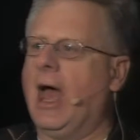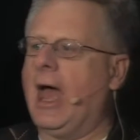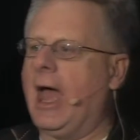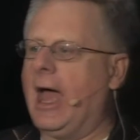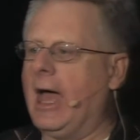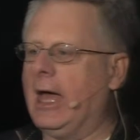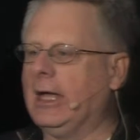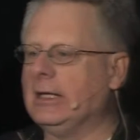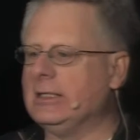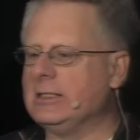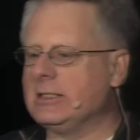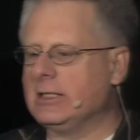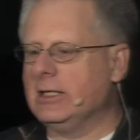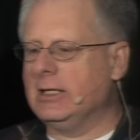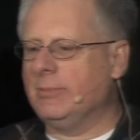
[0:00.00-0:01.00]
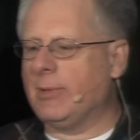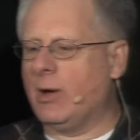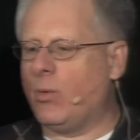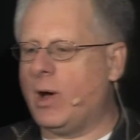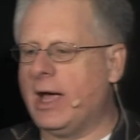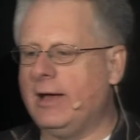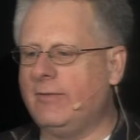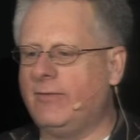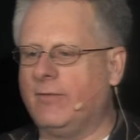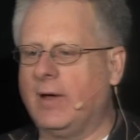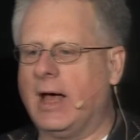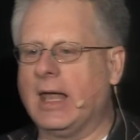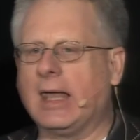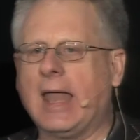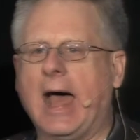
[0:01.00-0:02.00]
And my wife
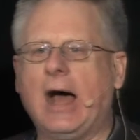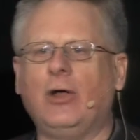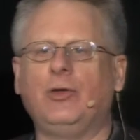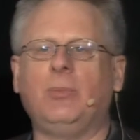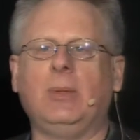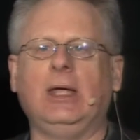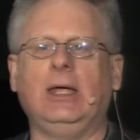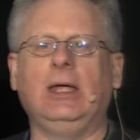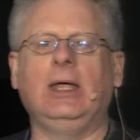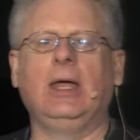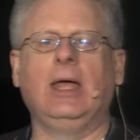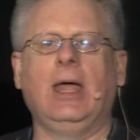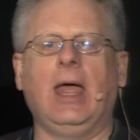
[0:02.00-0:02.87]
allowed me